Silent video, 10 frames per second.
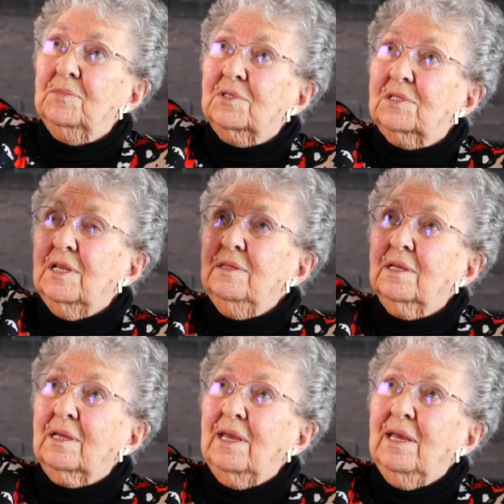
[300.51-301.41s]
send the
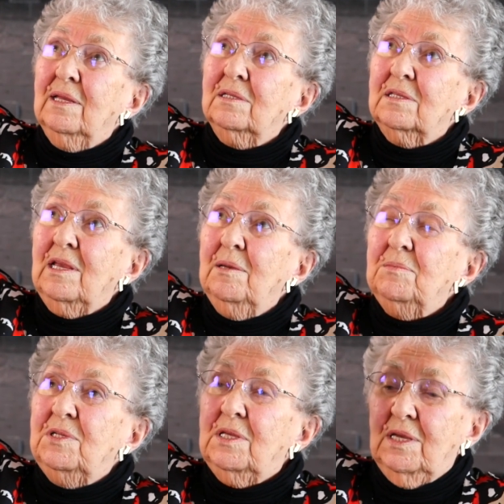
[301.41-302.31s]
cans the
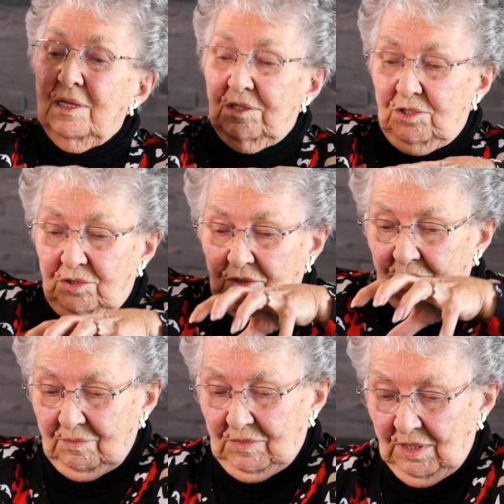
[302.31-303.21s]
empty cans you took
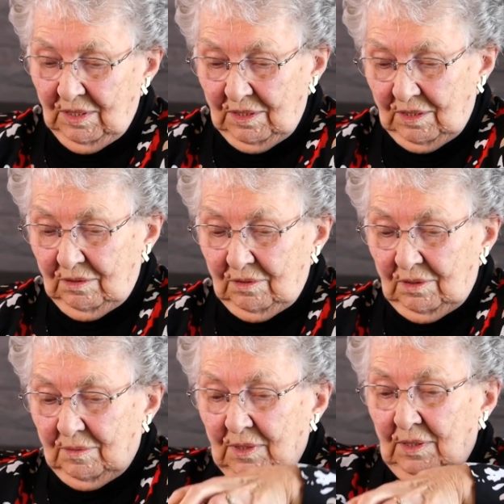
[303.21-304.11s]
them out of